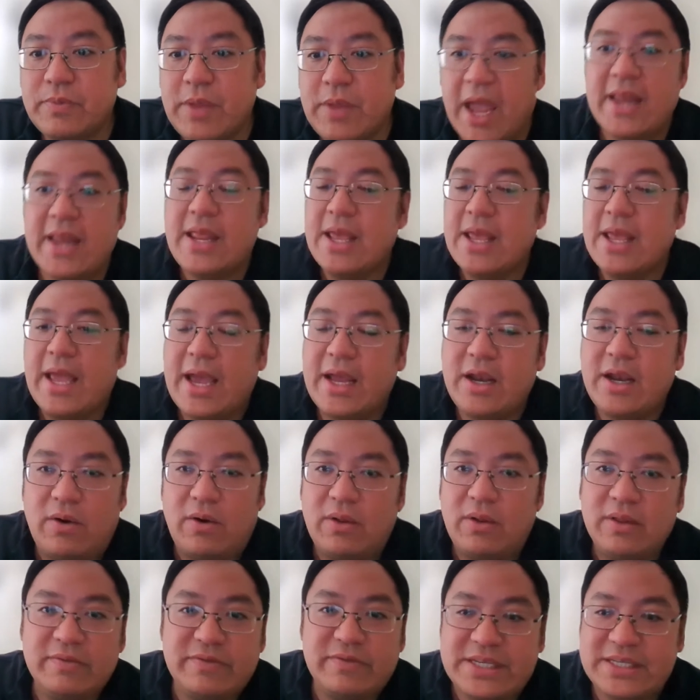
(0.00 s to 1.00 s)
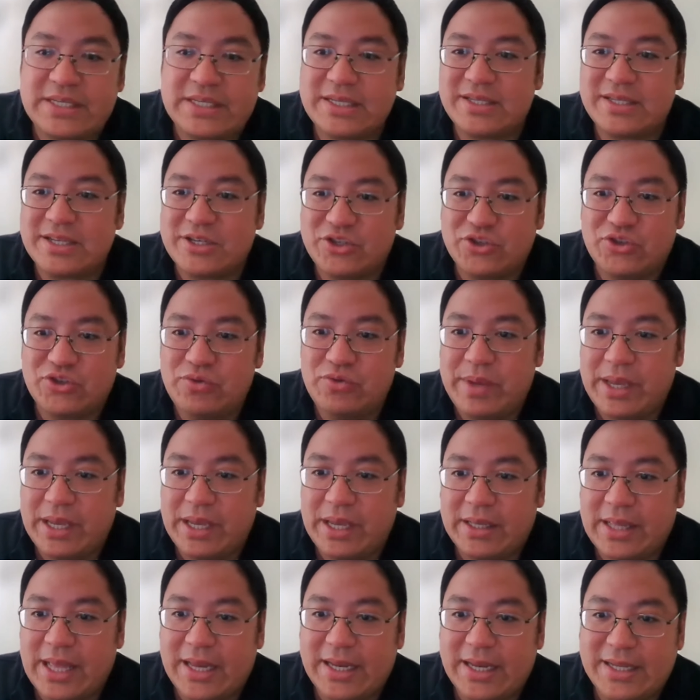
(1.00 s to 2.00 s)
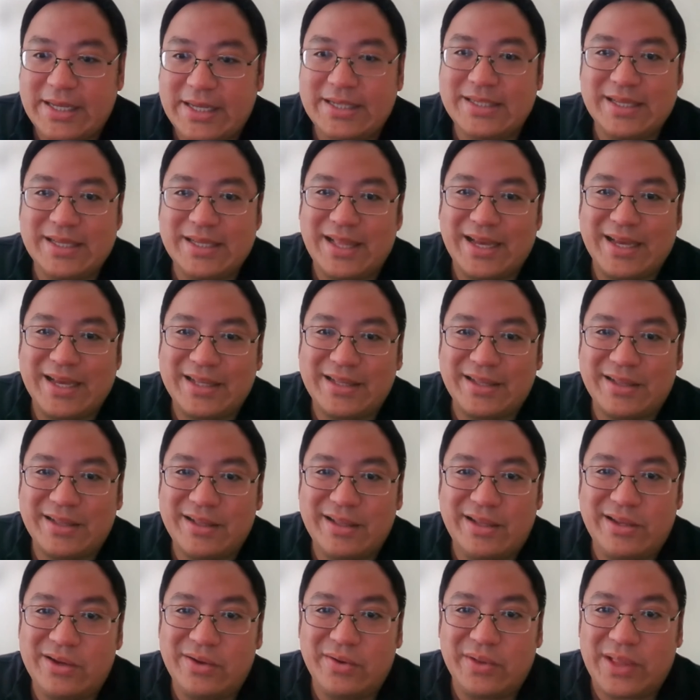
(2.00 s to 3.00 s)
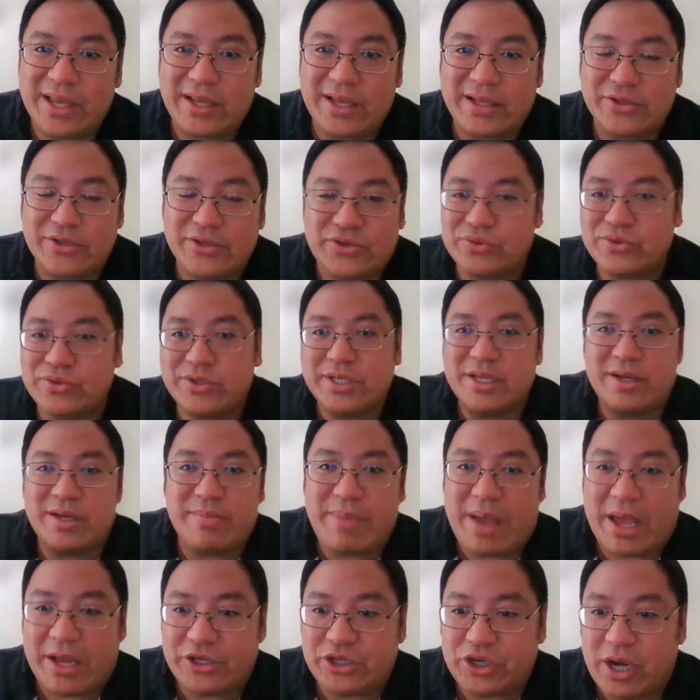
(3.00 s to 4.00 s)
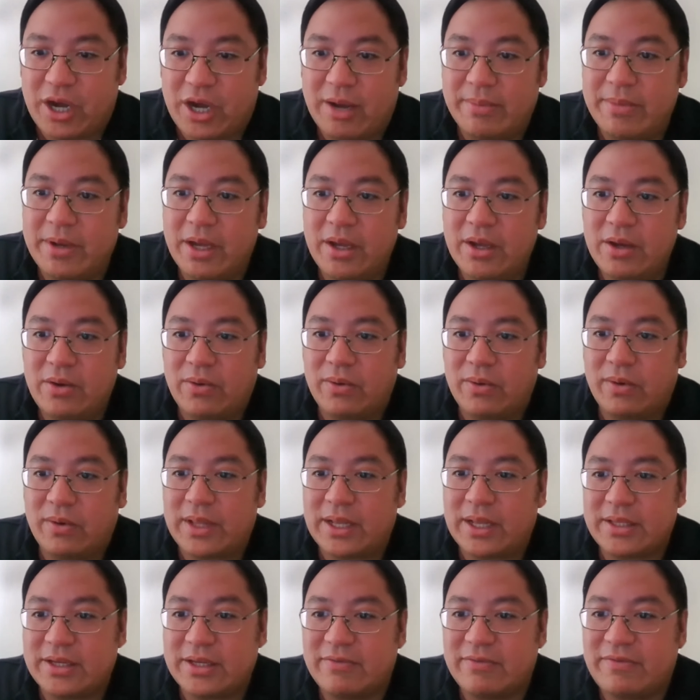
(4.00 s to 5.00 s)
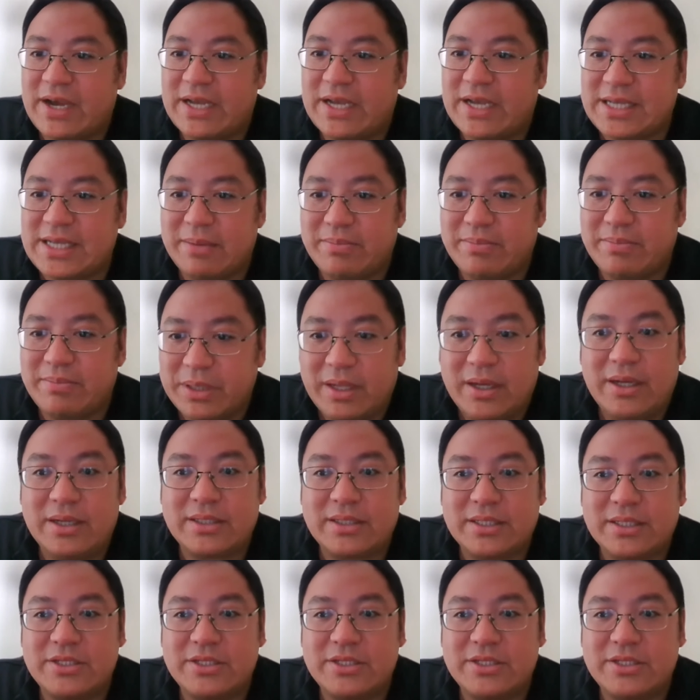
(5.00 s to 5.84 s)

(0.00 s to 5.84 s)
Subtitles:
And all of this is assuming that it isn't like the surgeon did a bad job or that the device got plugged.